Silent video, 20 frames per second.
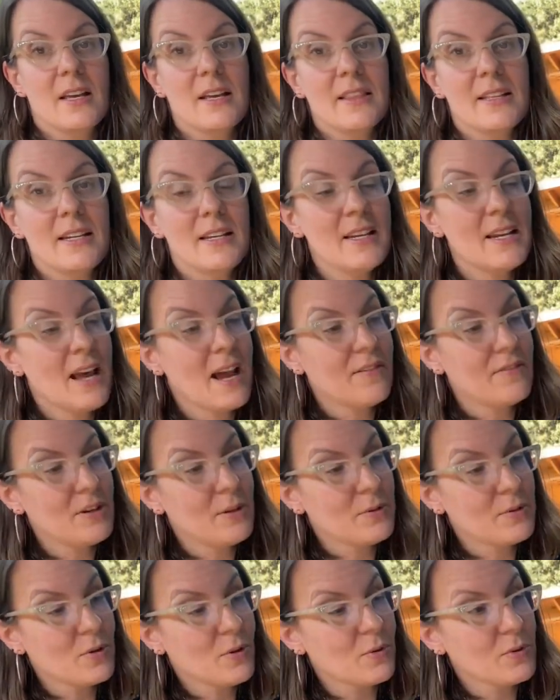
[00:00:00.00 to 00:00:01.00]
They didn't have
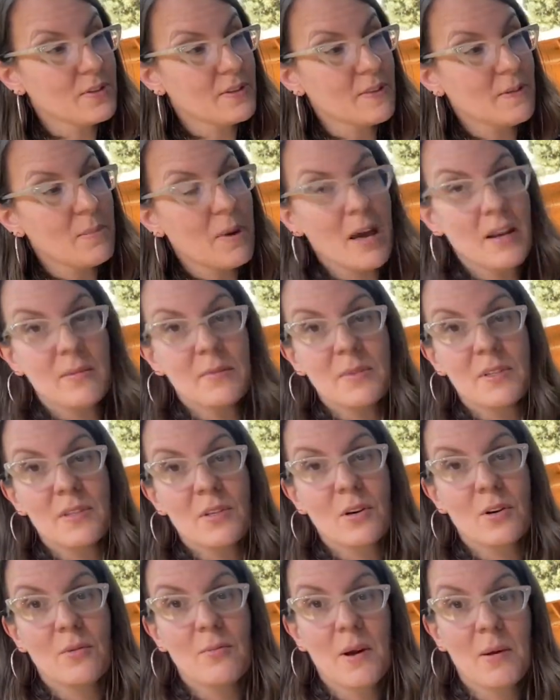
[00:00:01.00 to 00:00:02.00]
any with holes on the bottom,
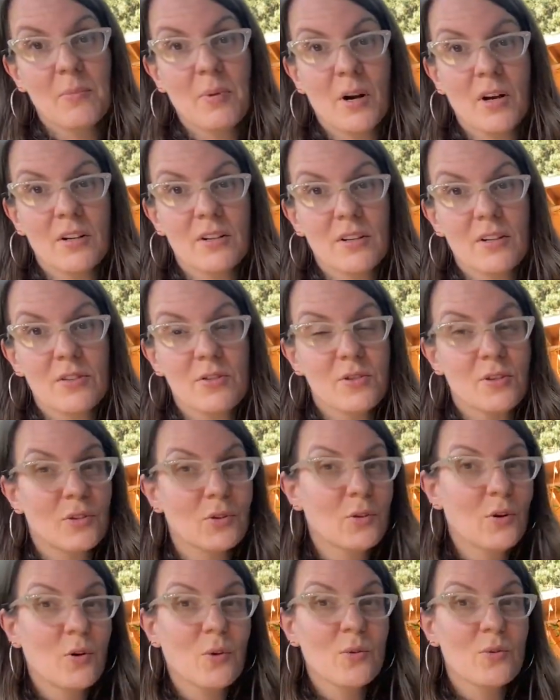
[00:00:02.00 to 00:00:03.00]
so my partner
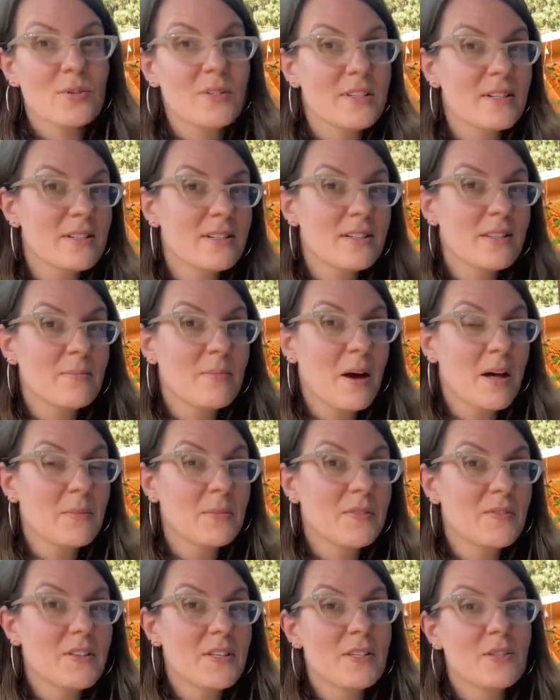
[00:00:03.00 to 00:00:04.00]
drilled holes into the
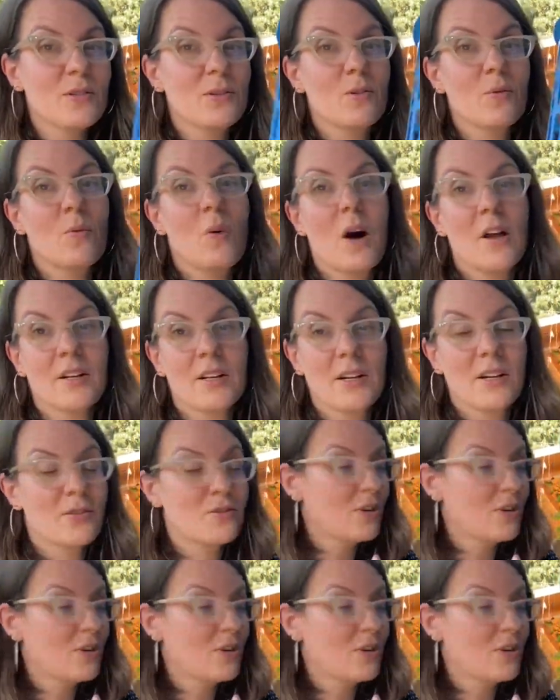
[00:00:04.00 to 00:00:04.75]
bottom of this so the water can